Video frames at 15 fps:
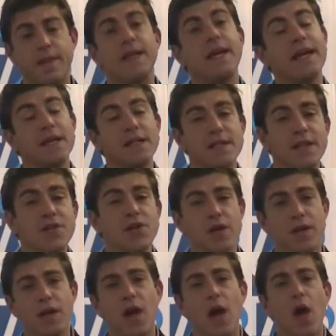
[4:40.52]
In
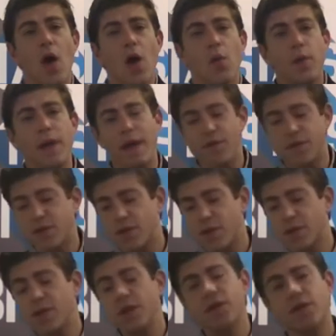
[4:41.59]
addition, we have
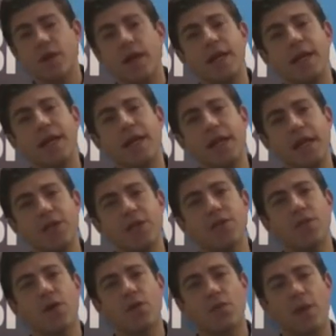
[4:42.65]
associate training in each of
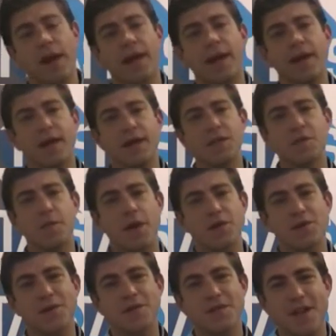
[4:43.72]
our recognized
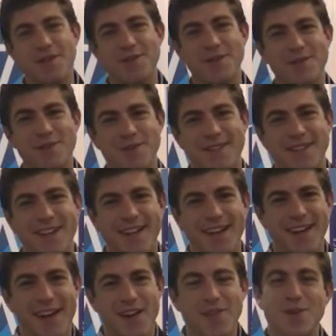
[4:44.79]
specializations.
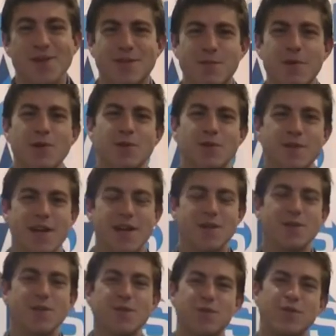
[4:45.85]
Those
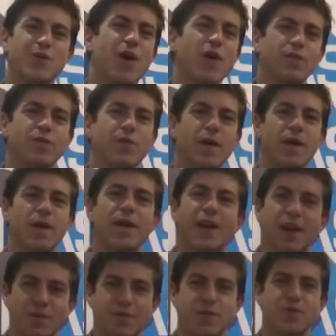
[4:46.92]
specializations are software,
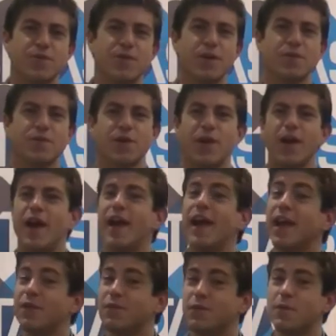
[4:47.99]
infrastructure,
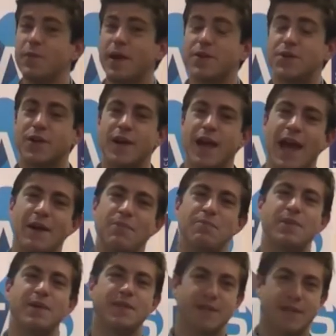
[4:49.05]
information, and
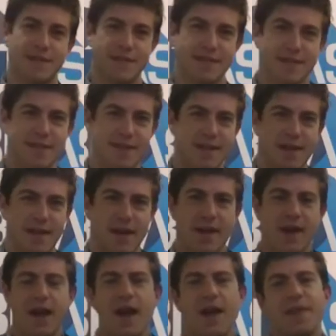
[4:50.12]
business.
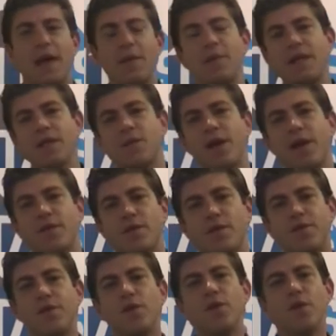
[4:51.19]
That means we have a
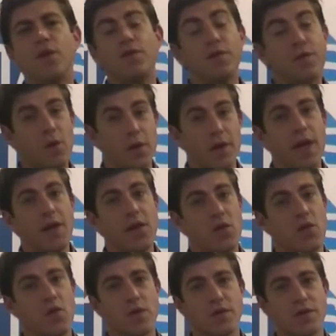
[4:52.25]
full 4-day
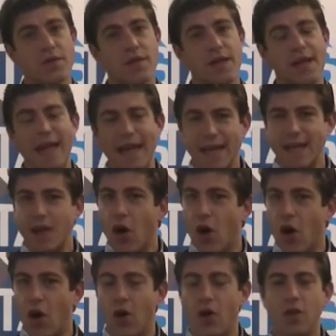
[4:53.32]
course in
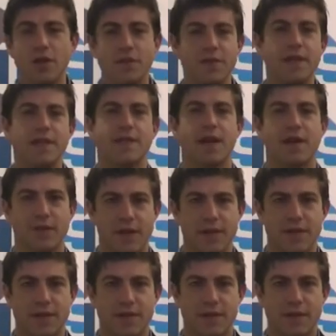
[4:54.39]
all of these
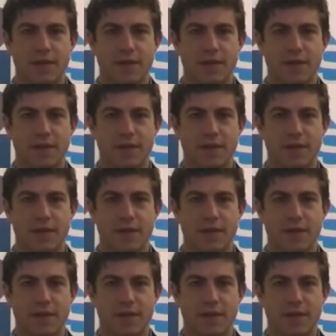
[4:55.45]
areas.